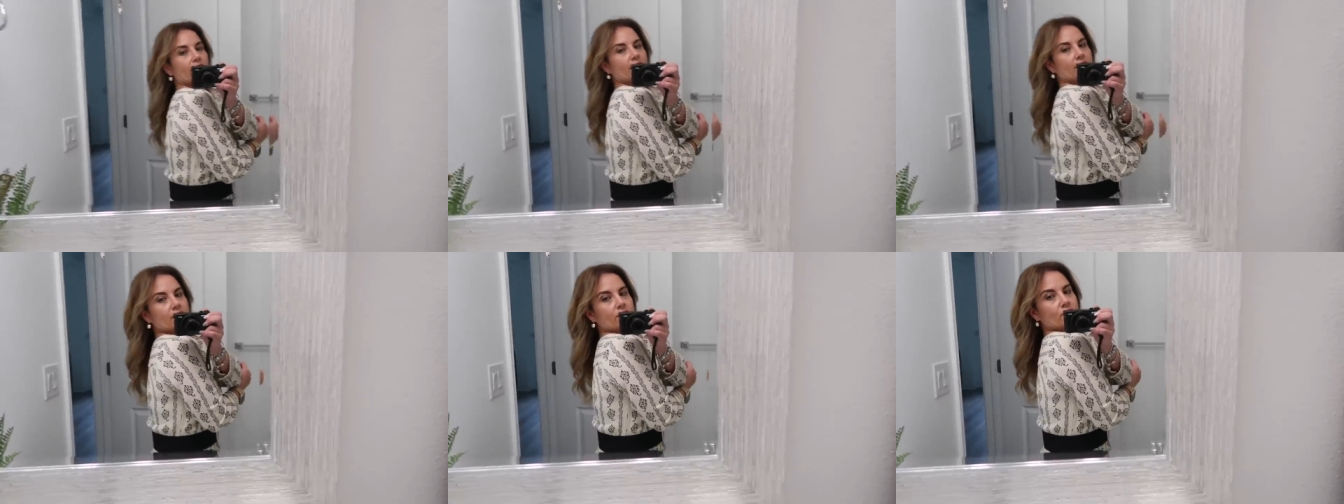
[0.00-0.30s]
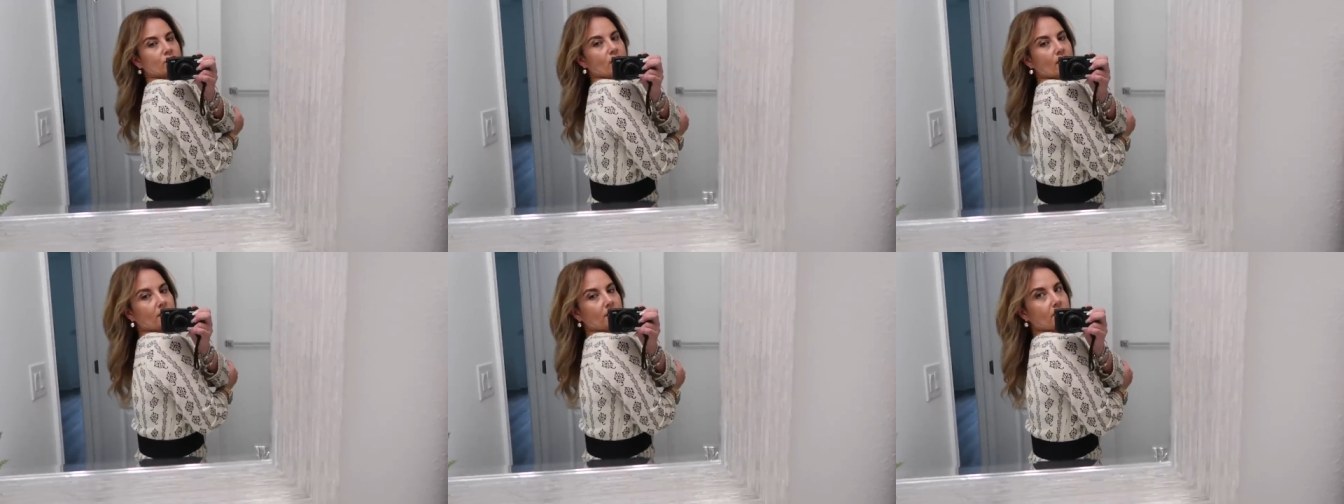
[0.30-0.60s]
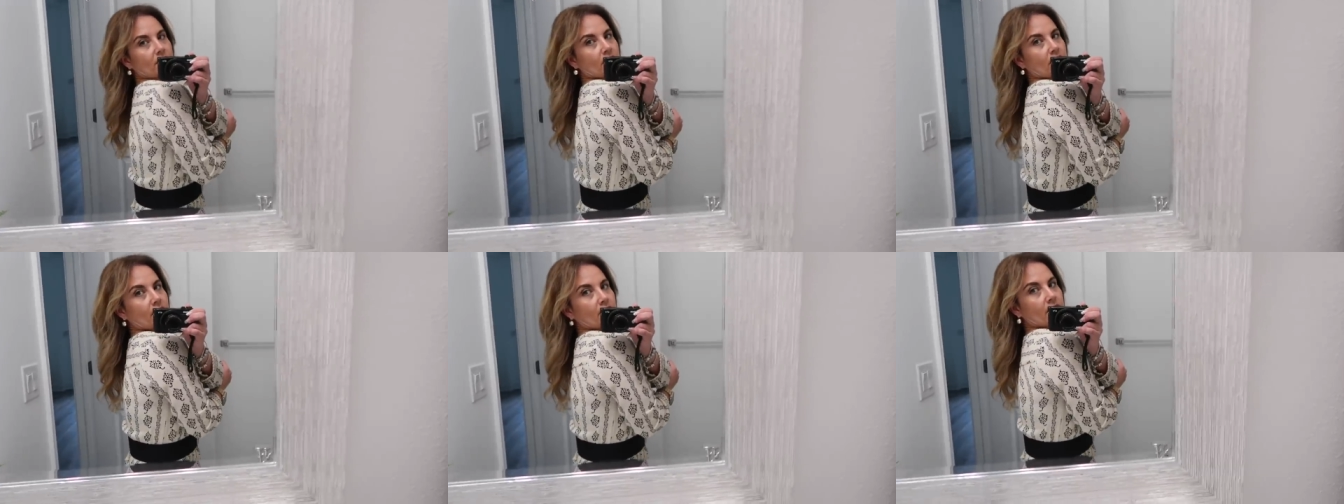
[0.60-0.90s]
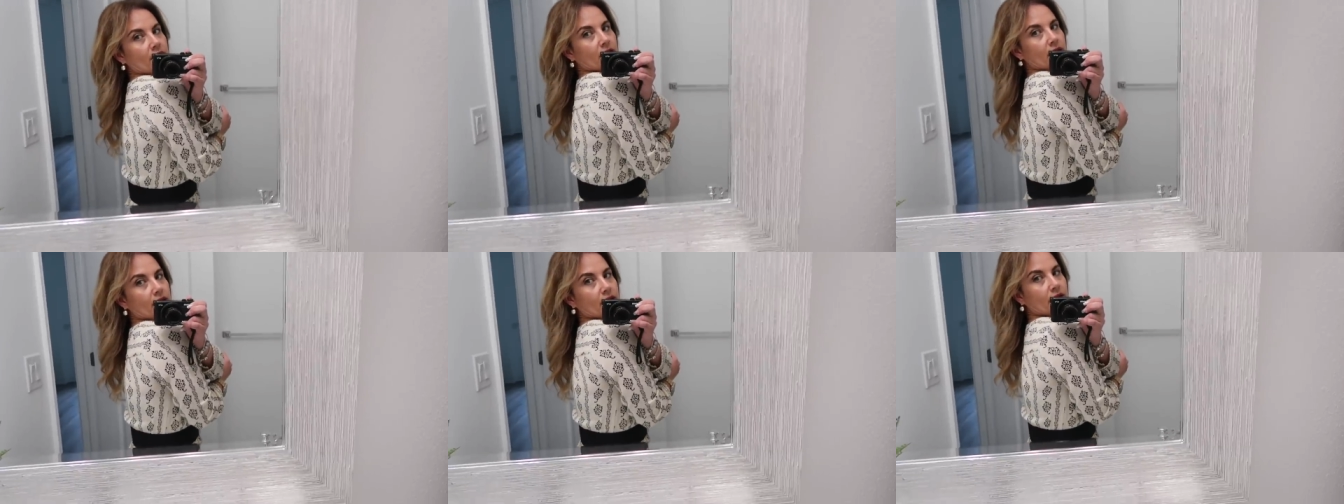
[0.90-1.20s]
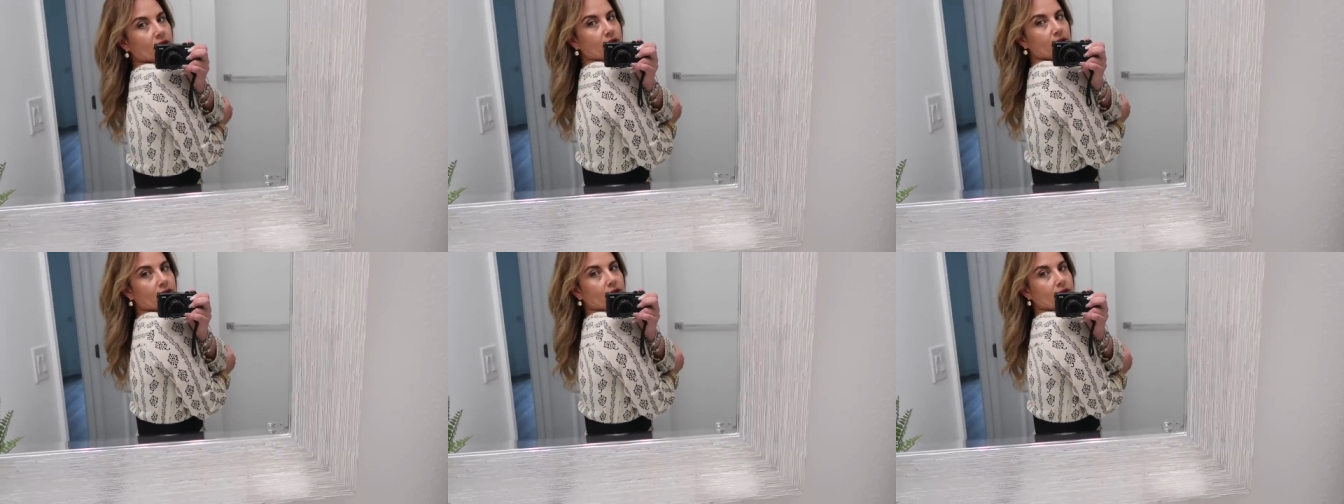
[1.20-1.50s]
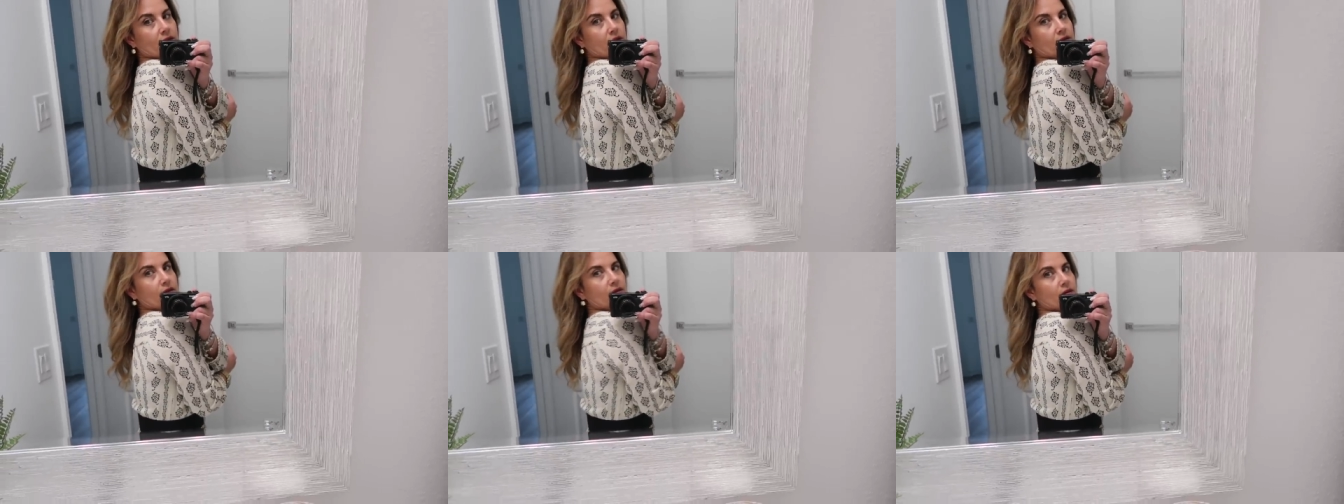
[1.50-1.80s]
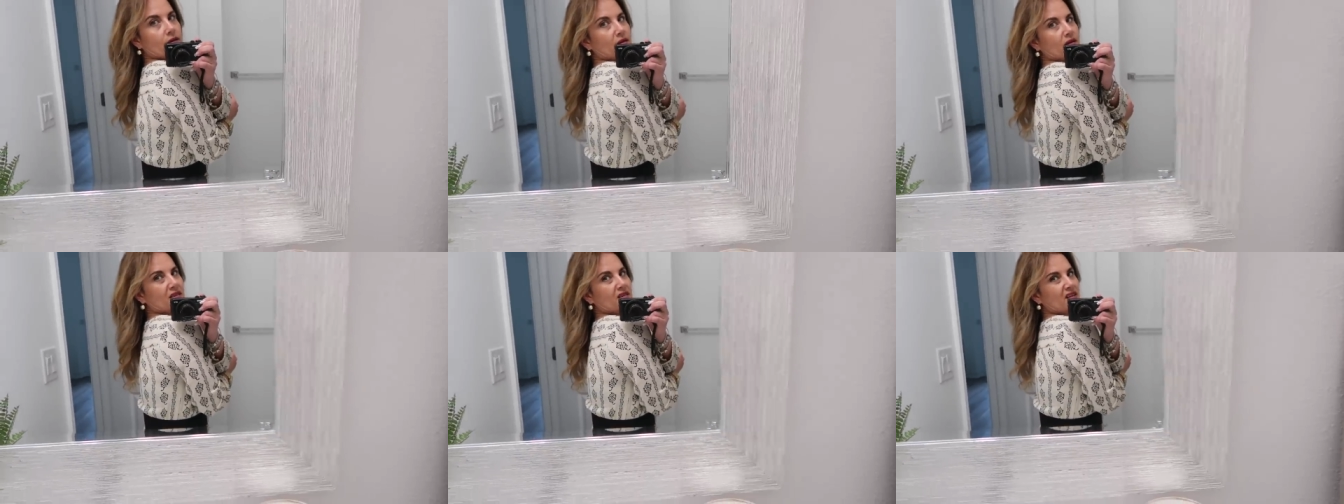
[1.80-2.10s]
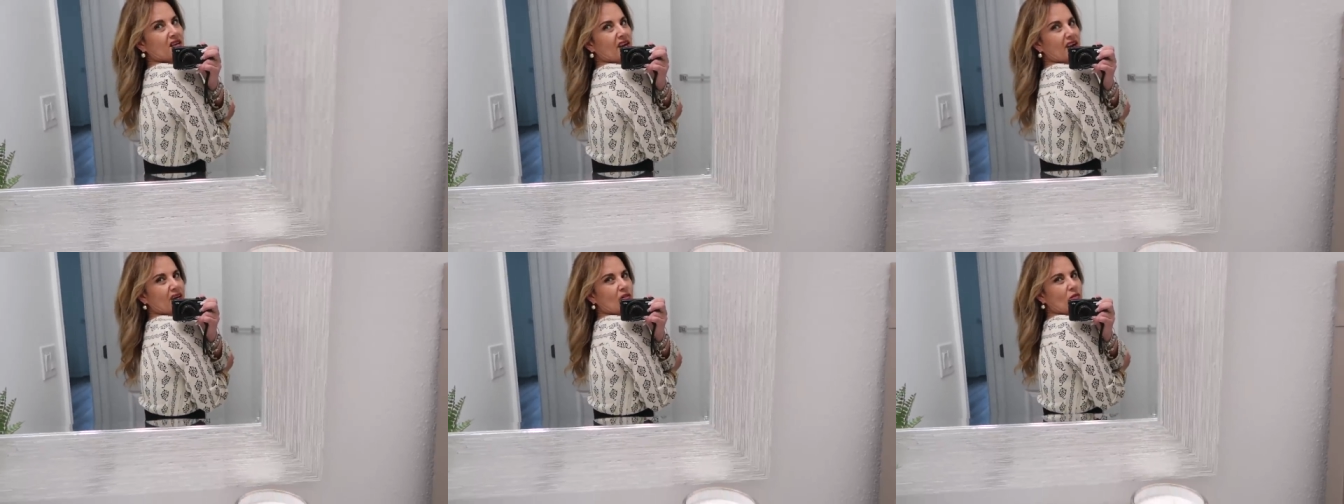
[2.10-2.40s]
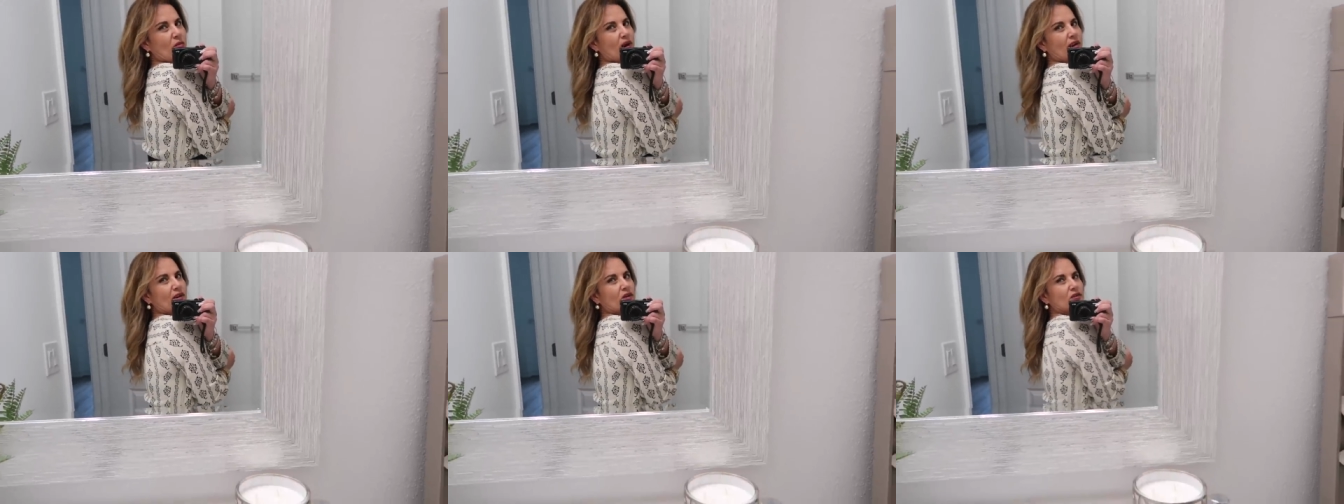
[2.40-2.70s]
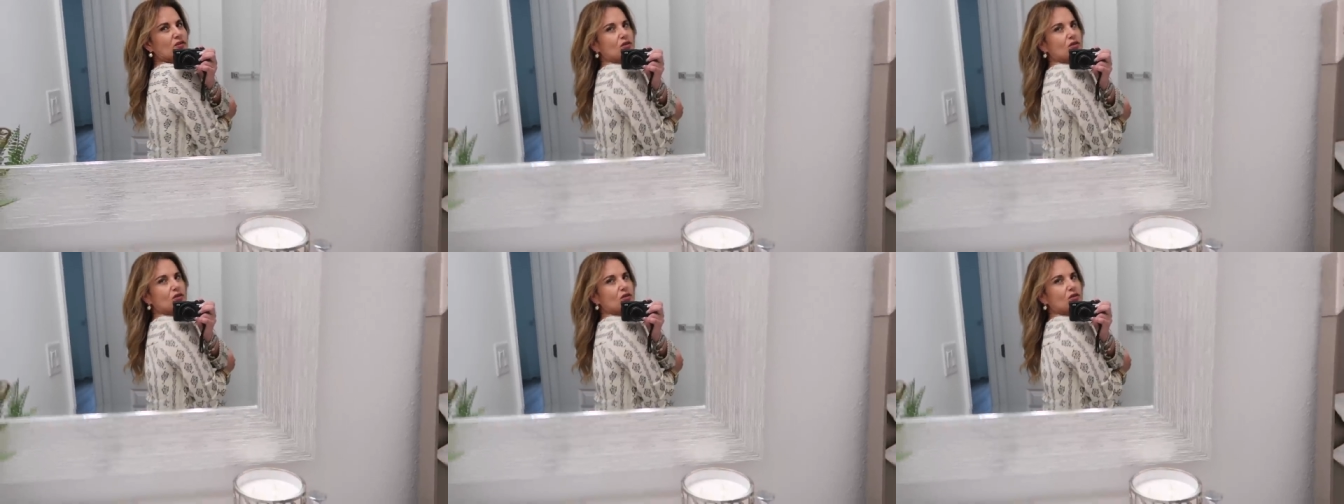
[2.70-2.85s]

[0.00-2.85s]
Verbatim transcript: inch I think yeah one or